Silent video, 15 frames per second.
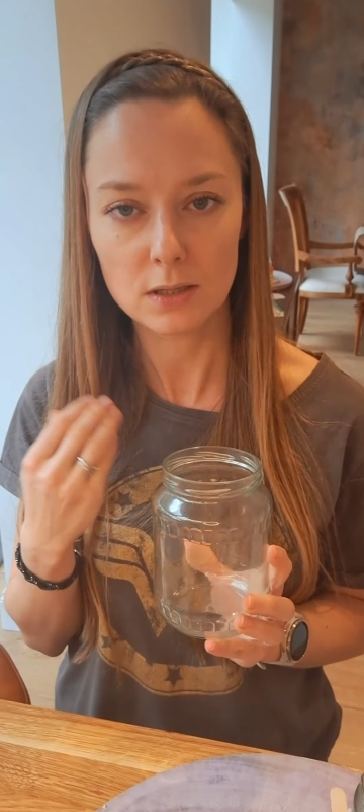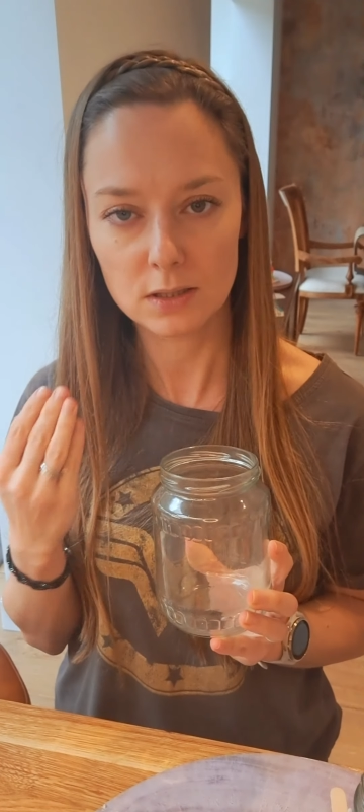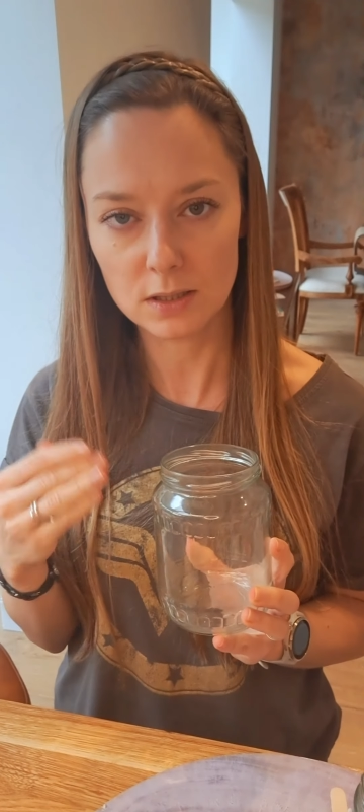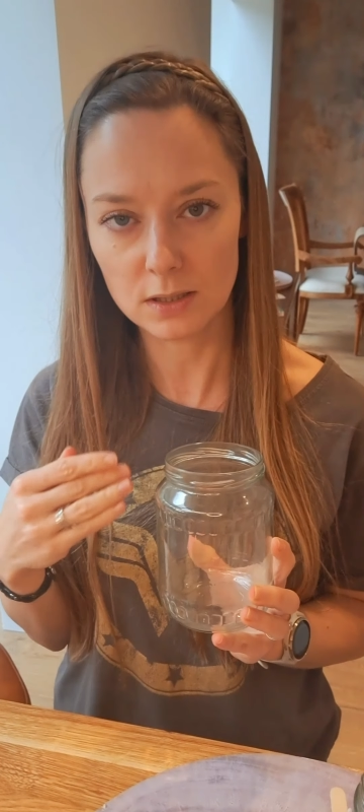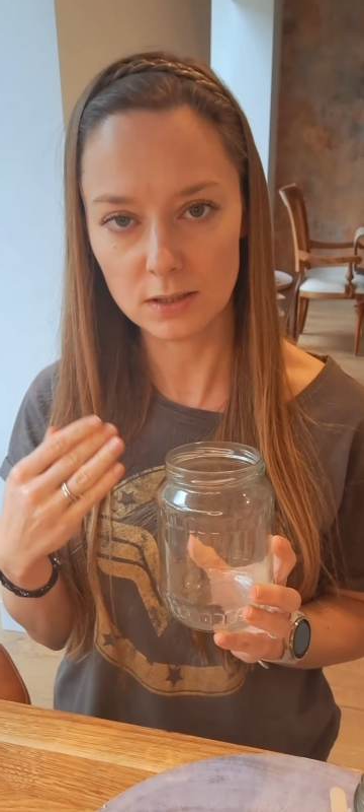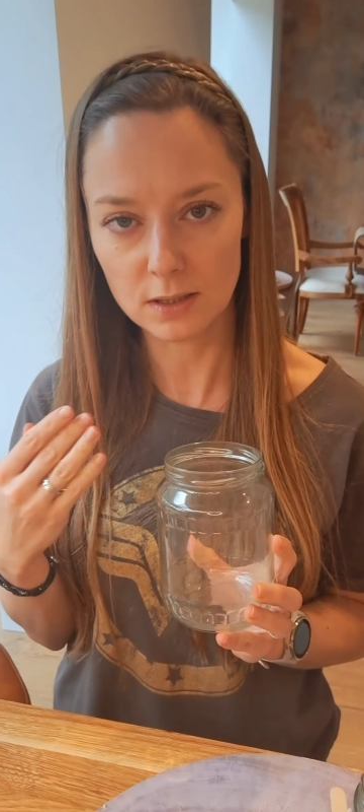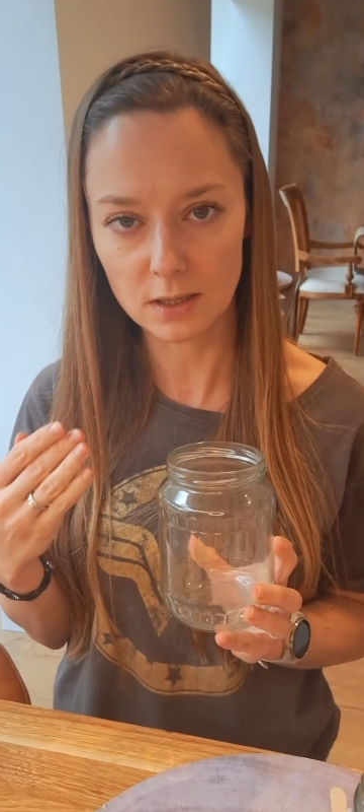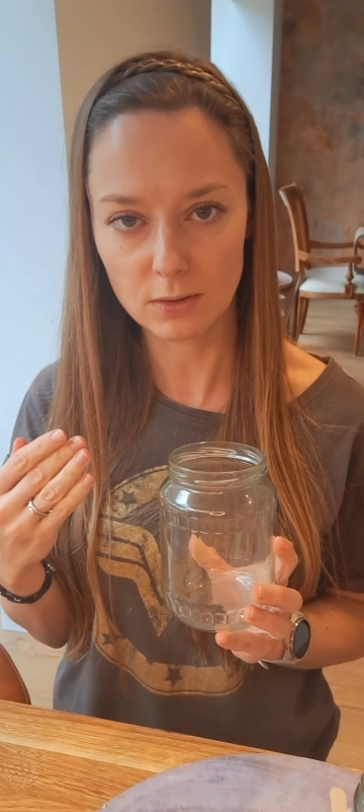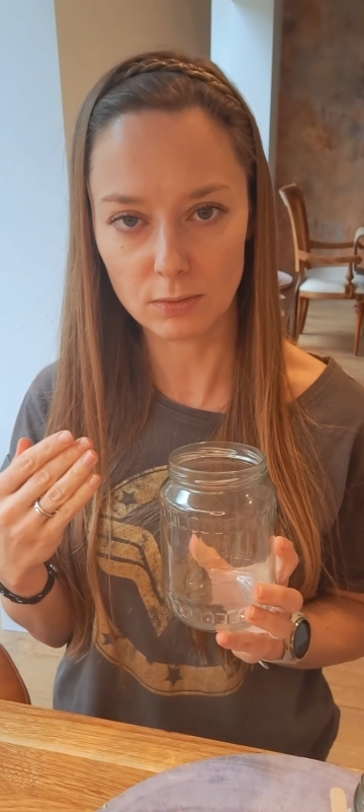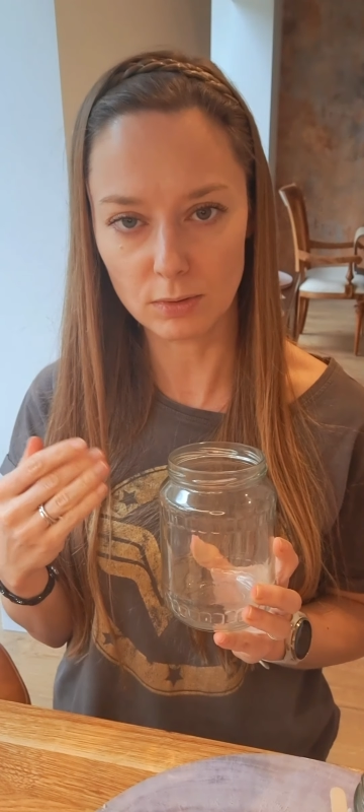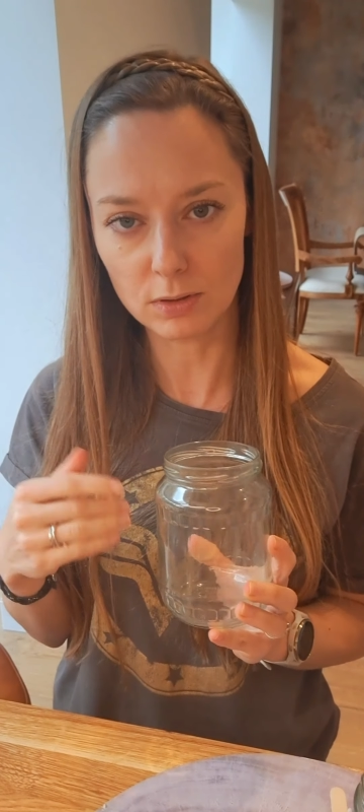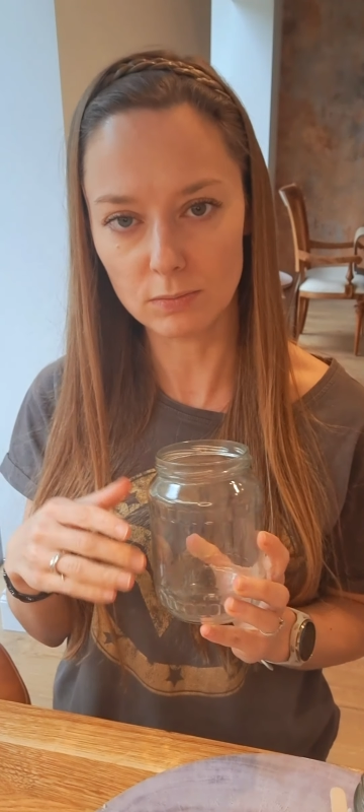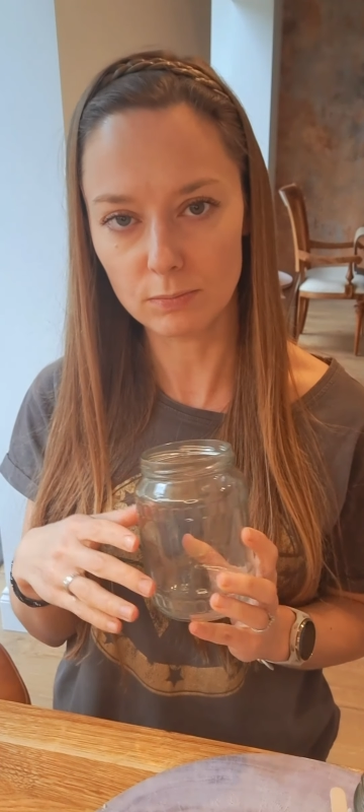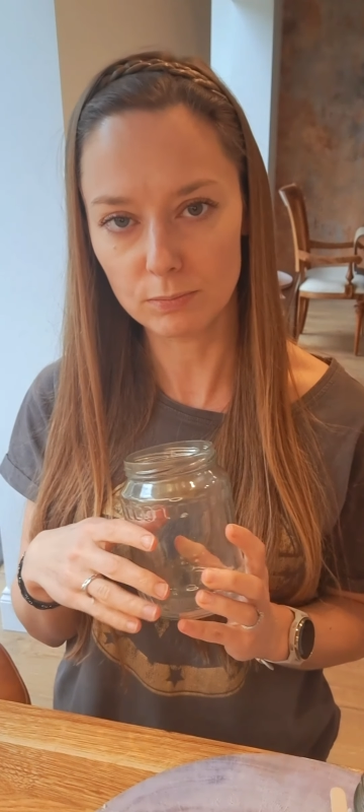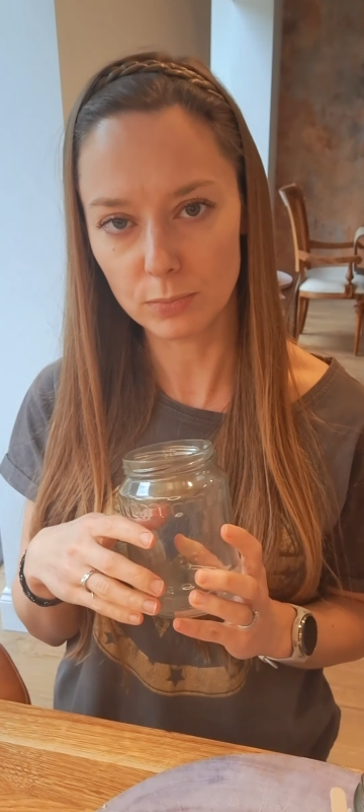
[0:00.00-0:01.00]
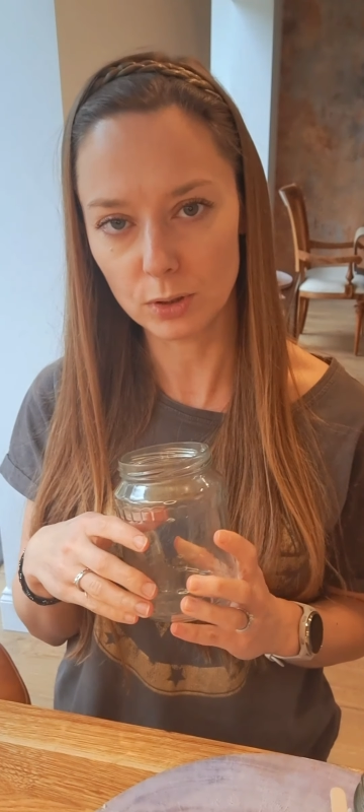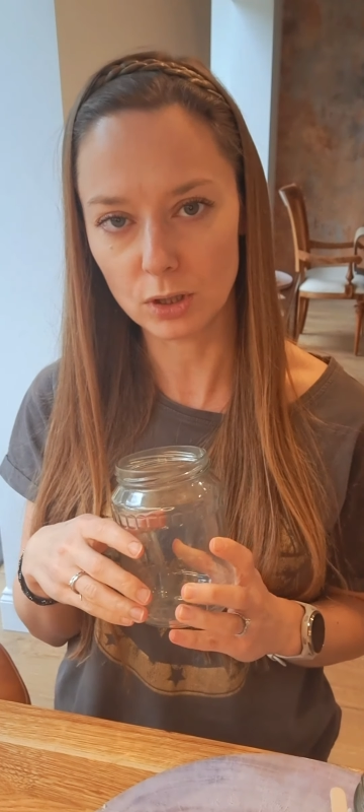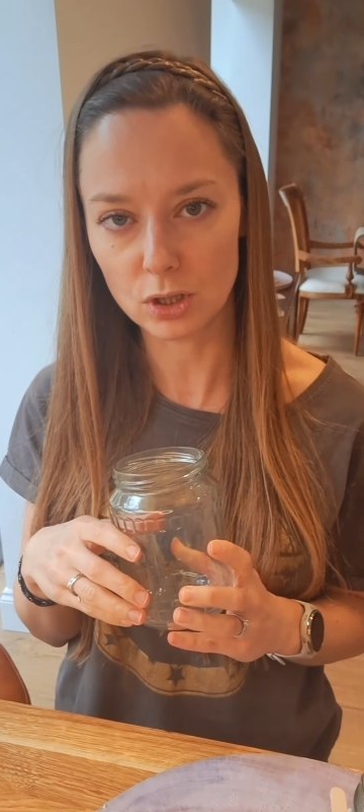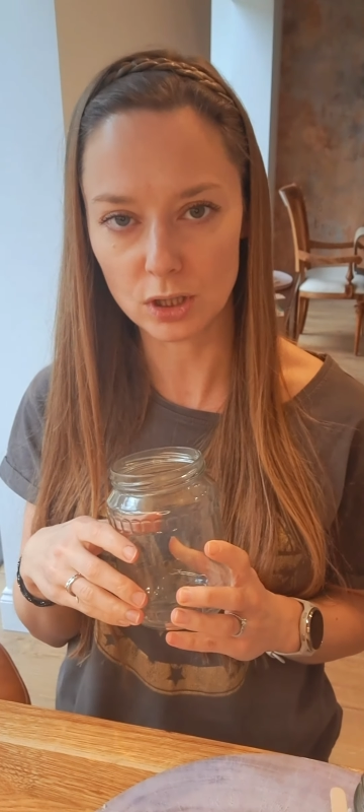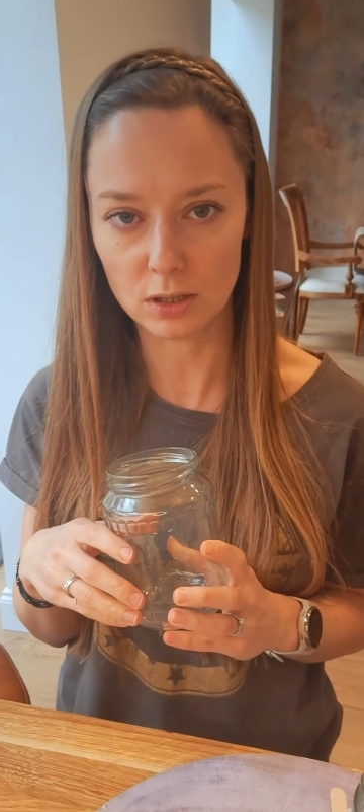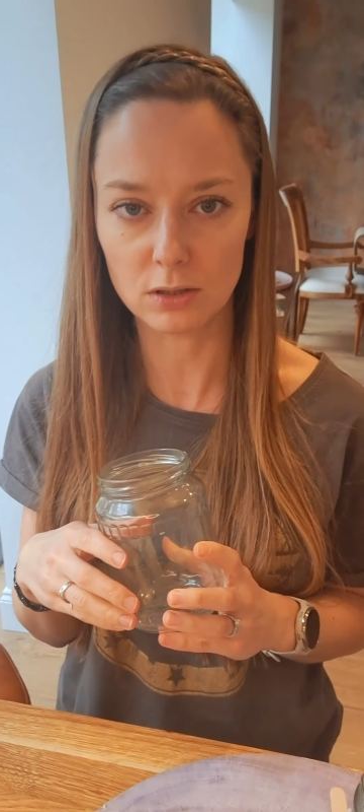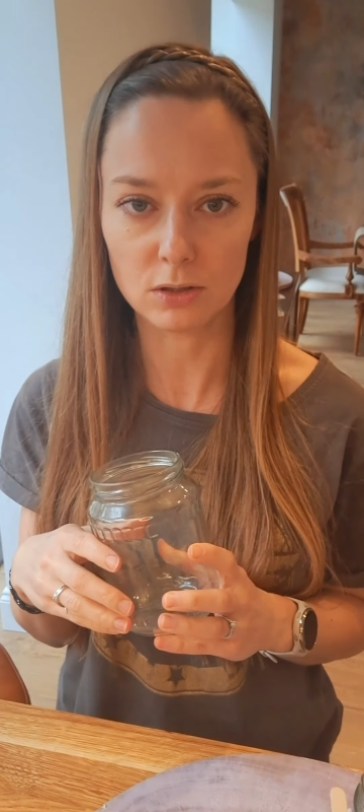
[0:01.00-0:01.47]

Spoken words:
since I will potentially